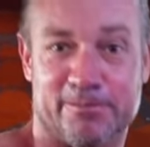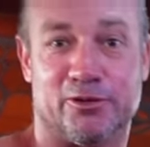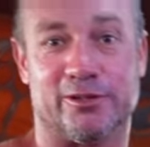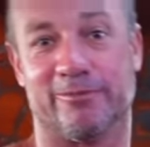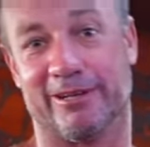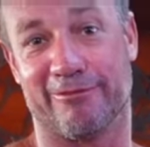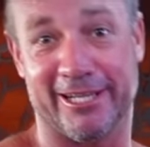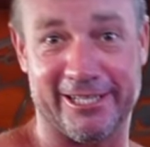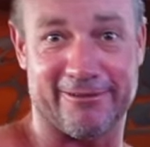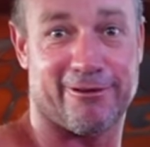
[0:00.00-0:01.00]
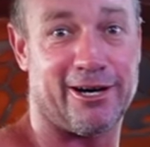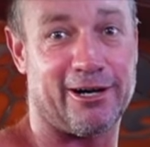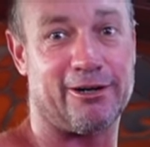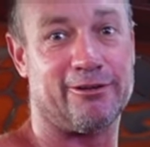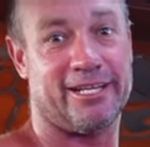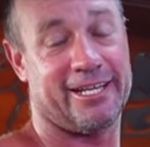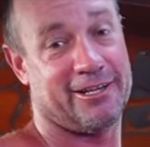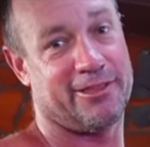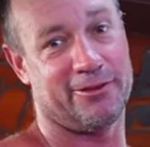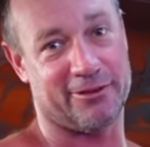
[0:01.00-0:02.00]
morning, we're ready to roll, and
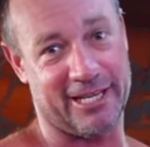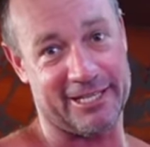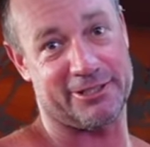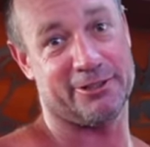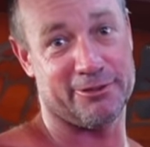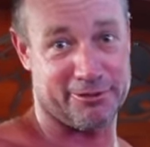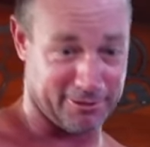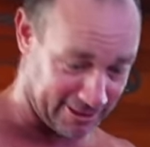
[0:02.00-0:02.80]
I thought, as usual,